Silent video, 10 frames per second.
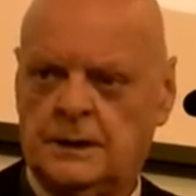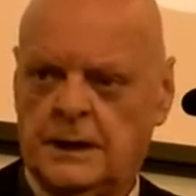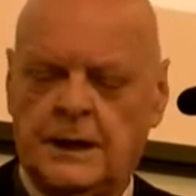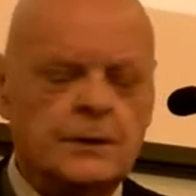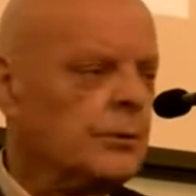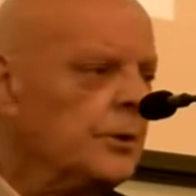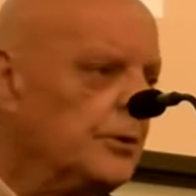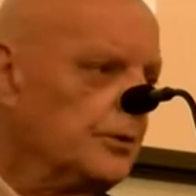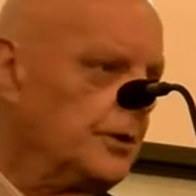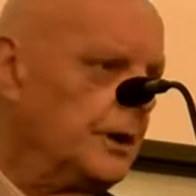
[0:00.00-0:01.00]
here in
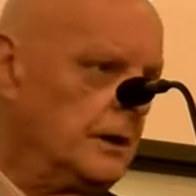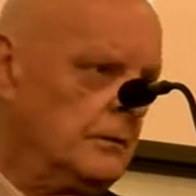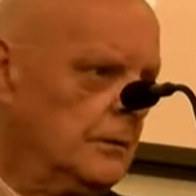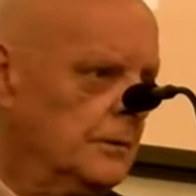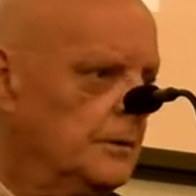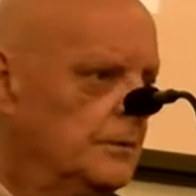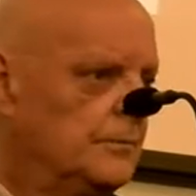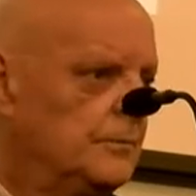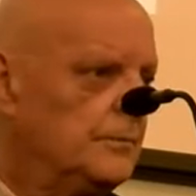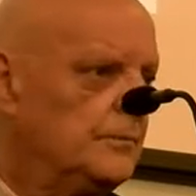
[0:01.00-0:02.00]
Northern Ireland
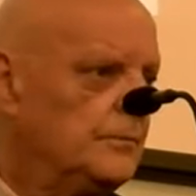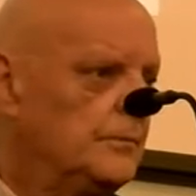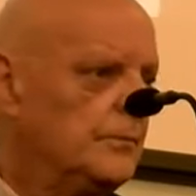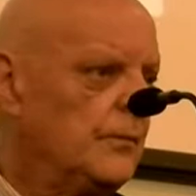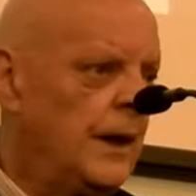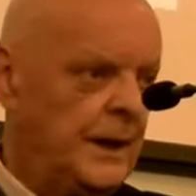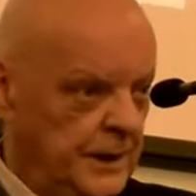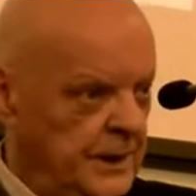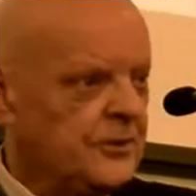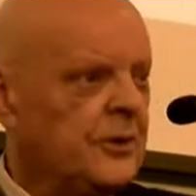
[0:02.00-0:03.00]
than
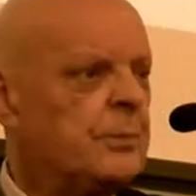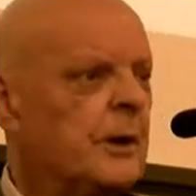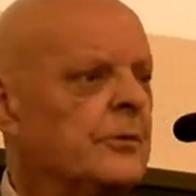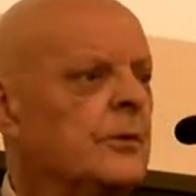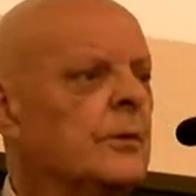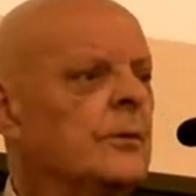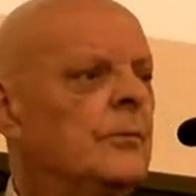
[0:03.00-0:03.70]
it is at present.